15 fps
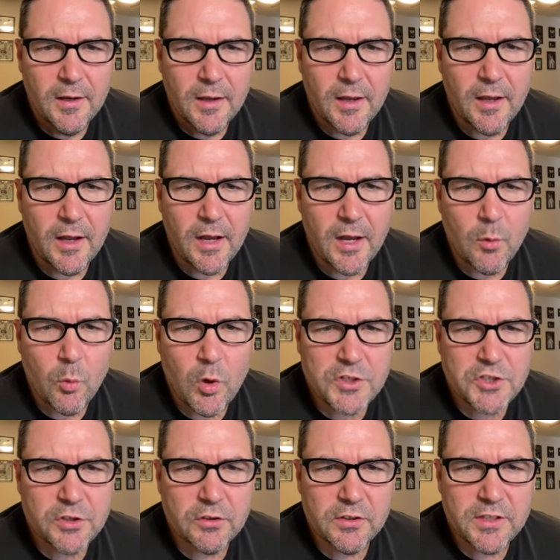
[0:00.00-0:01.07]

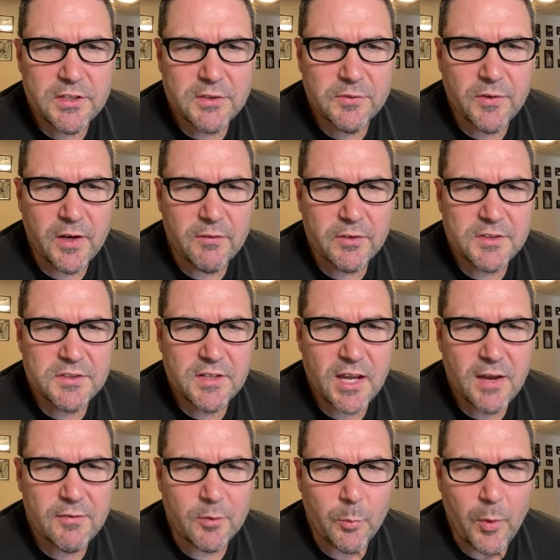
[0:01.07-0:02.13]
What's your least favorite
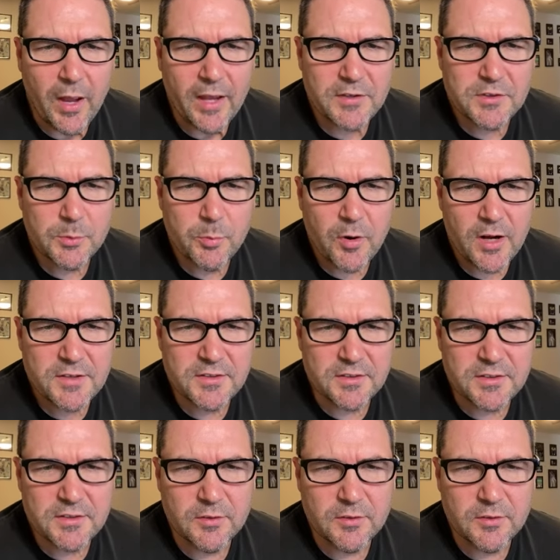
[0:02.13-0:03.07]
staffer, past or present?